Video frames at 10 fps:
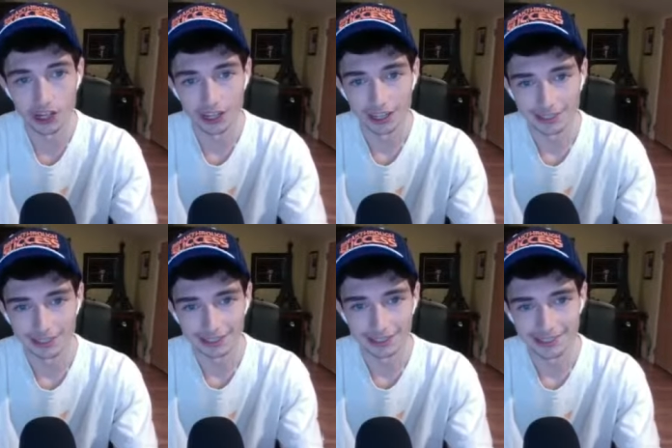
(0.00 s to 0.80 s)
Uh,
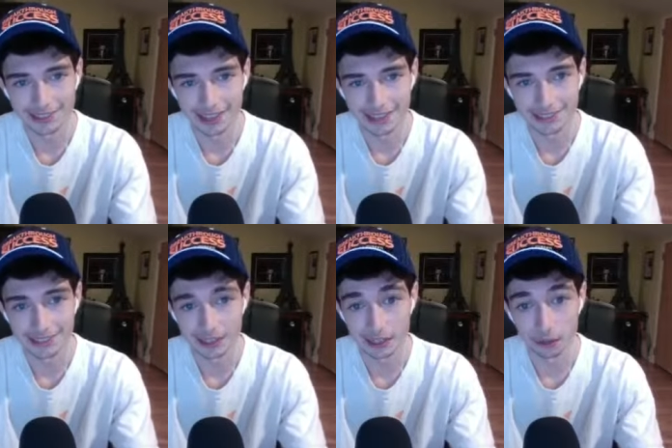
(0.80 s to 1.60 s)
today's guest,
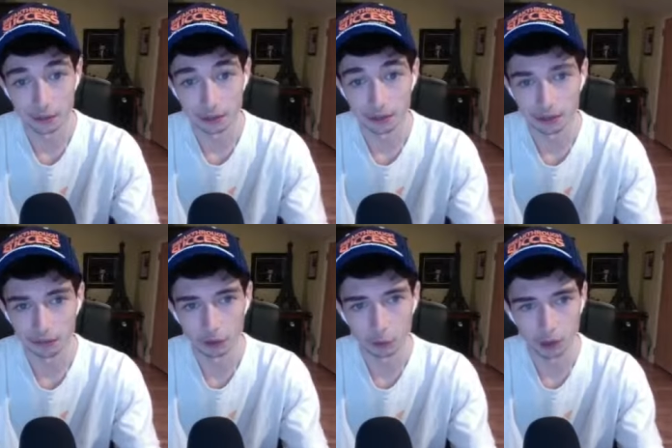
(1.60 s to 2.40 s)
um,
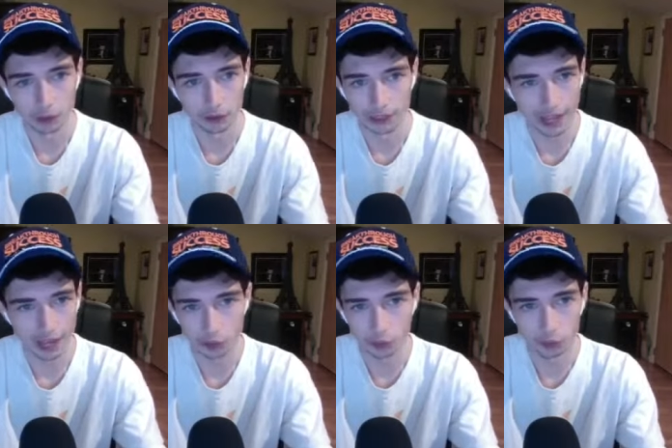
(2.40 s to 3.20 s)
if you wonder like how
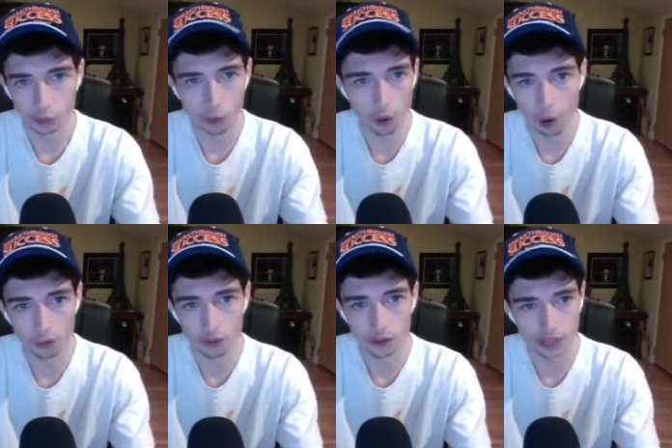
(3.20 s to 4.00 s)
do
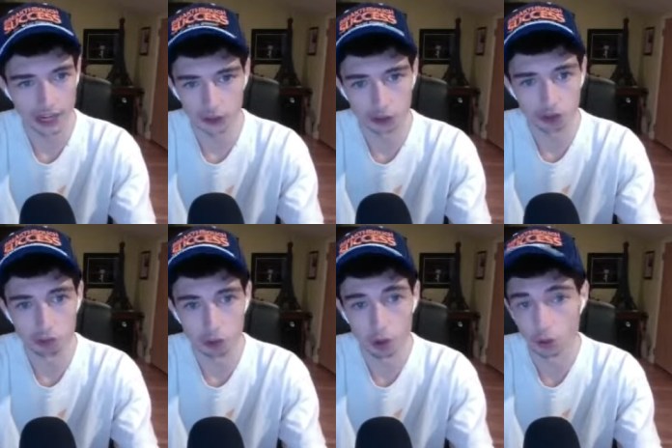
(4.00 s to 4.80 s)
authors actually
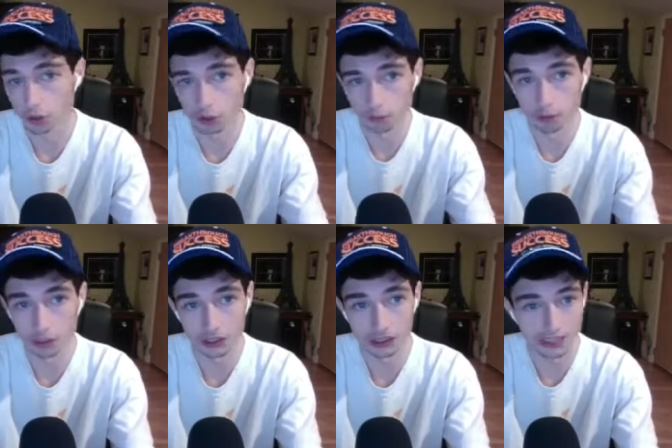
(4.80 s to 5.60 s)
grow their
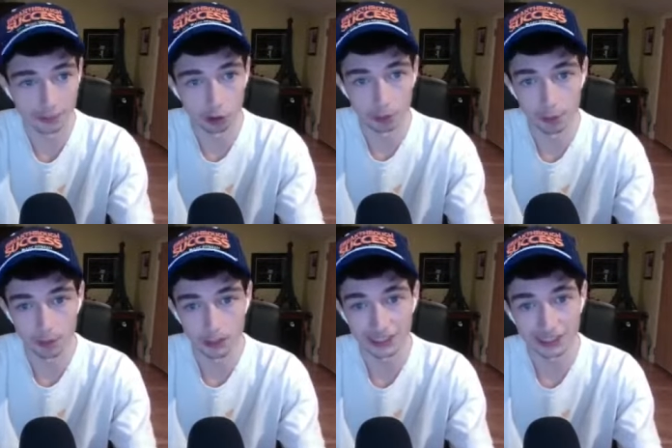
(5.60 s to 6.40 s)
books and get more
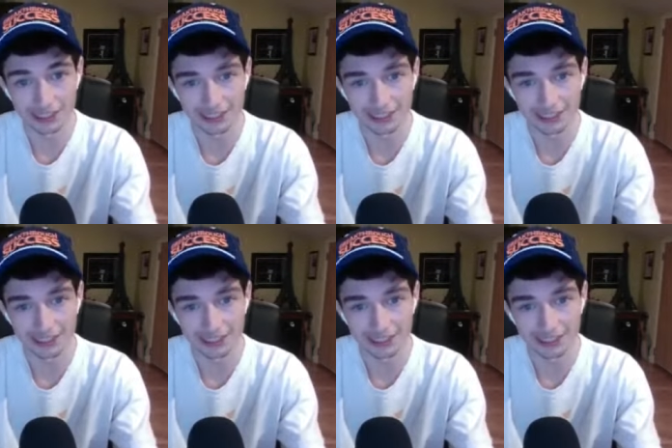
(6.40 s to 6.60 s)
publicity.